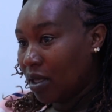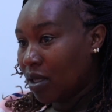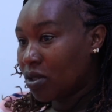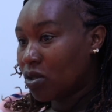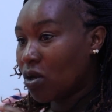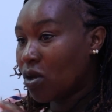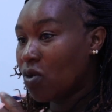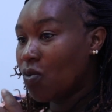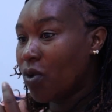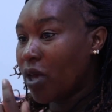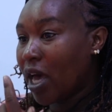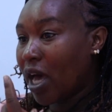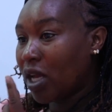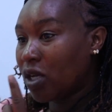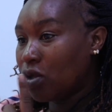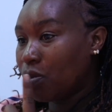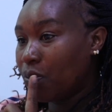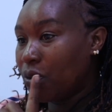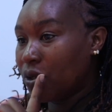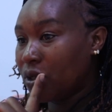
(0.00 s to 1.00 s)
So we
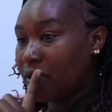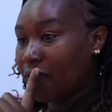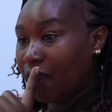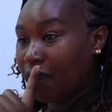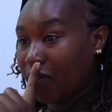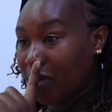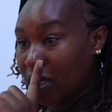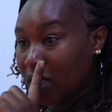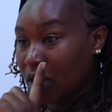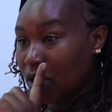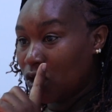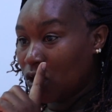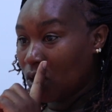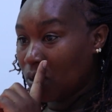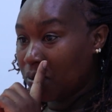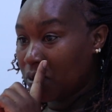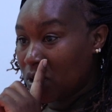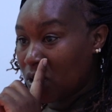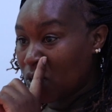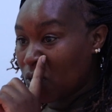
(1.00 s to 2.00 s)
had to put feeding
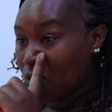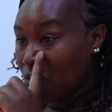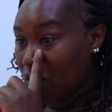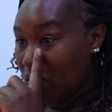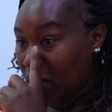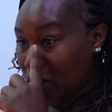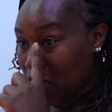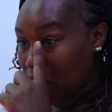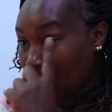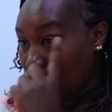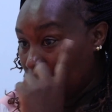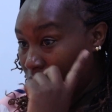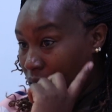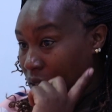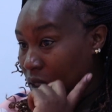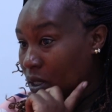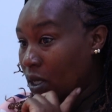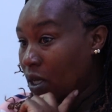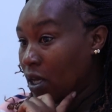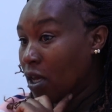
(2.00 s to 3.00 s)
tubes through his
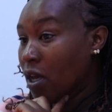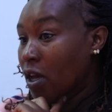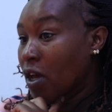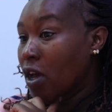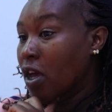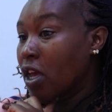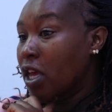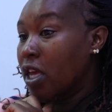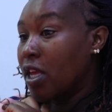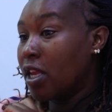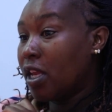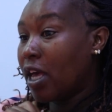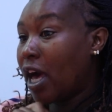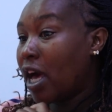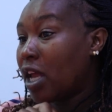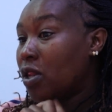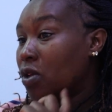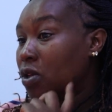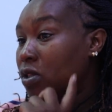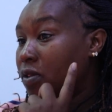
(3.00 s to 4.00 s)
nose. He
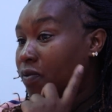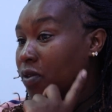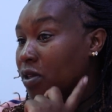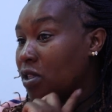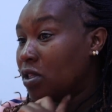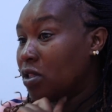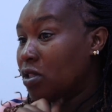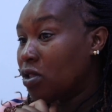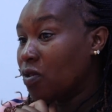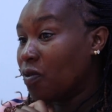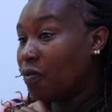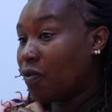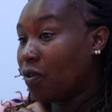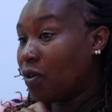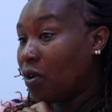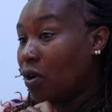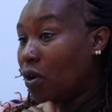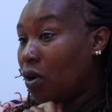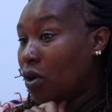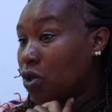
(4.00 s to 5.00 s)
had those feeding tubes
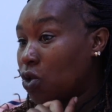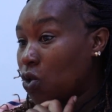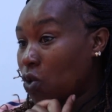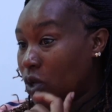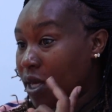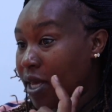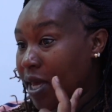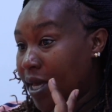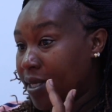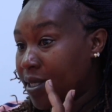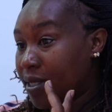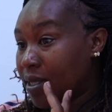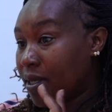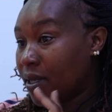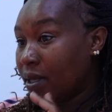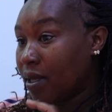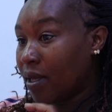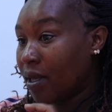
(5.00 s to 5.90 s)
for 2 years.